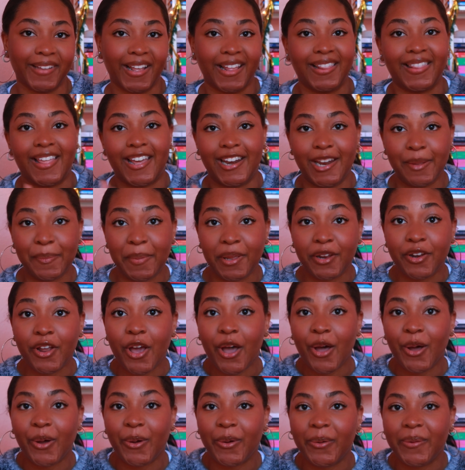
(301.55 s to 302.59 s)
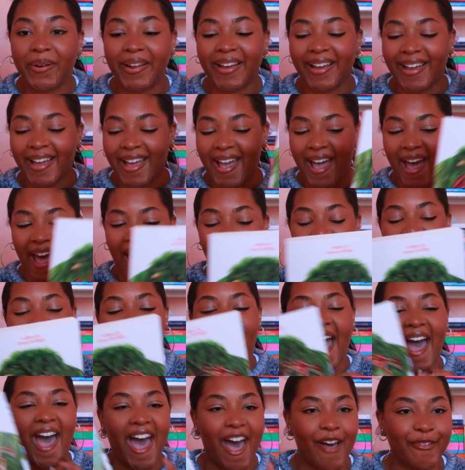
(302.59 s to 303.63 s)
let it be known, I
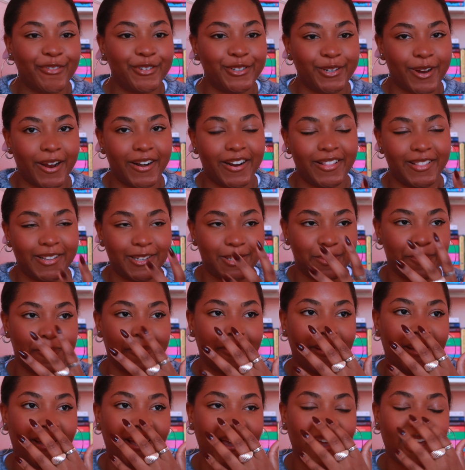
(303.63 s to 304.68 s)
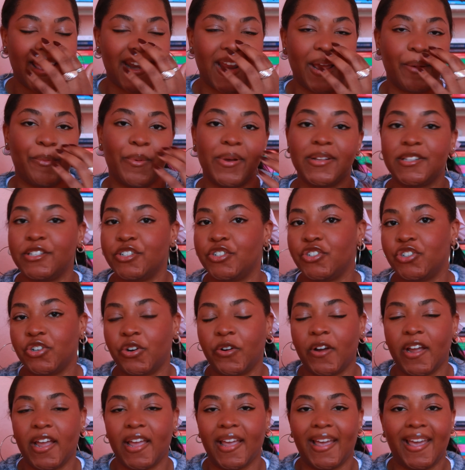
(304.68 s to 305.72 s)
have started this book and I was
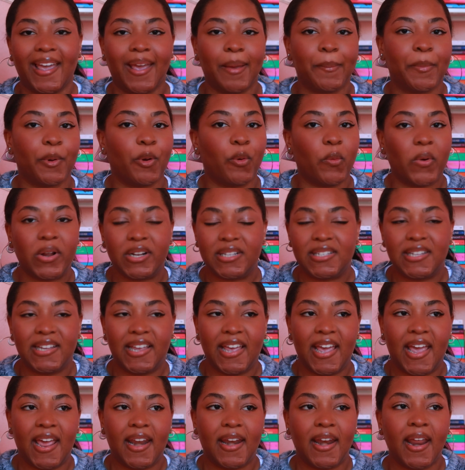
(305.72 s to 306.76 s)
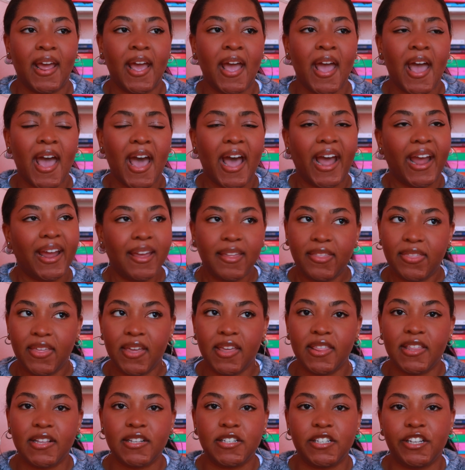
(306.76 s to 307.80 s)
enjoying it. But once again, I
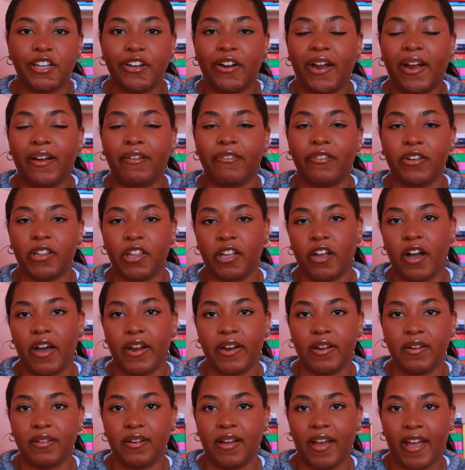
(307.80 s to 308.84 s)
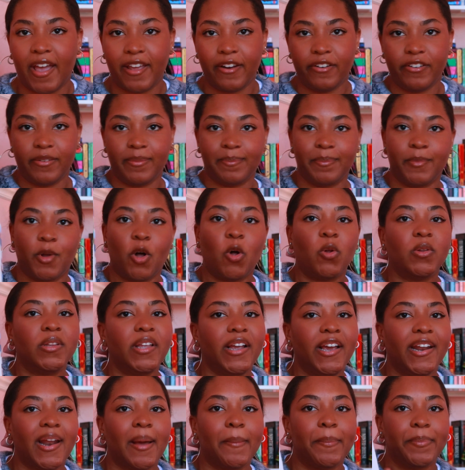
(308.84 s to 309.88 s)
think this year I really got in, I'm
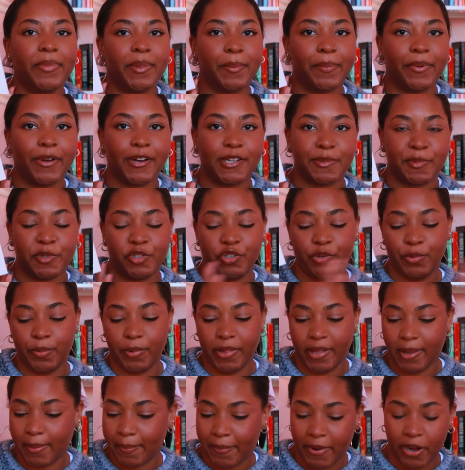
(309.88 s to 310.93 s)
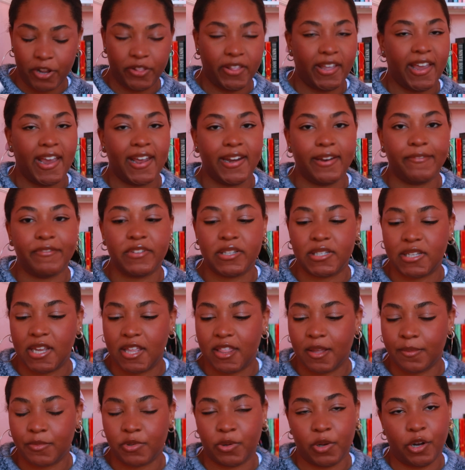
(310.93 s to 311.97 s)
holding it up, the books, but you like barely can't even see
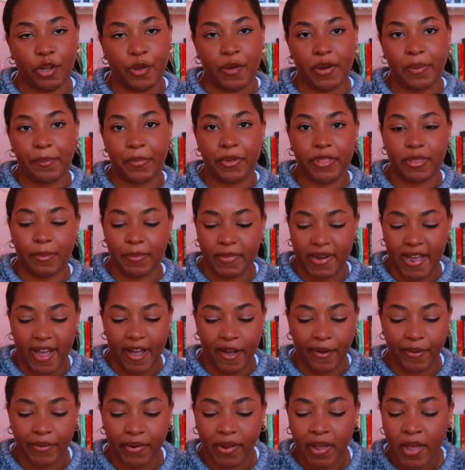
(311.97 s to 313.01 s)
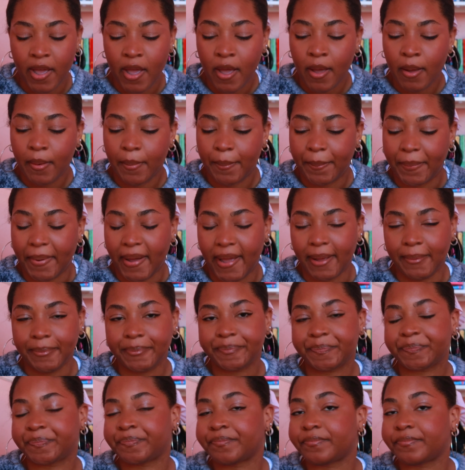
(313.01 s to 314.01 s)
them. So I'm gonna go ahead and put them down. But